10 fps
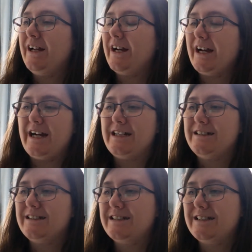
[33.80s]

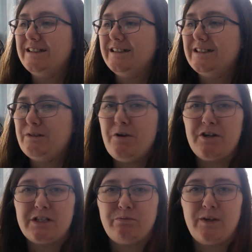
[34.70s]
And to be
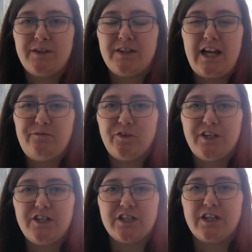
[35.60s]
honest with
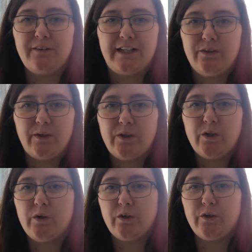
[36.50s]
everything just going doing
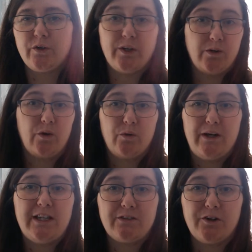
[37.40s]
doing doing doing doing all the
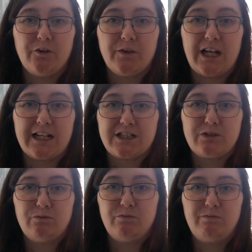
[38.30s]
way through the
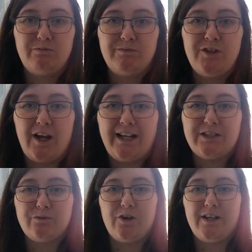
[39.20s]
last
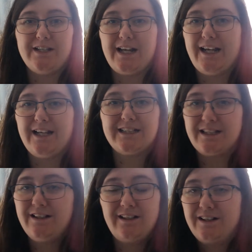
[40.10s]
eight or nine days
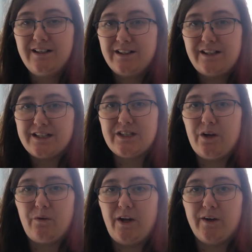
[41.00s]
there's
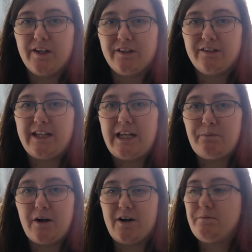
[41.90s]
no way I could
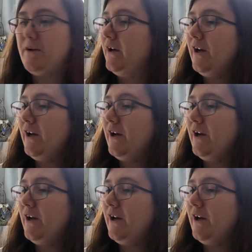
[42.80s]
keep up.